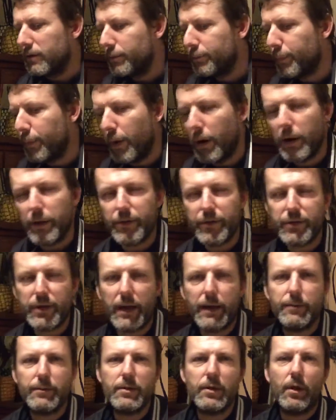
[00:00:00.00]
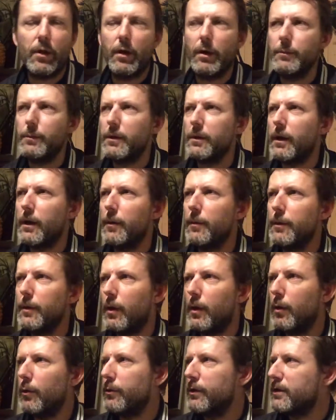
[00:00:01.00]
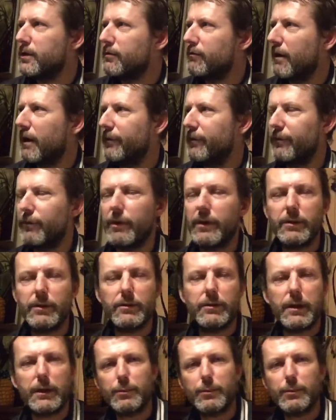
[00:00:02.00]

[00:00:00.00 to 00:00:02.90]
But at the same time, you're going, oh, these are our friends,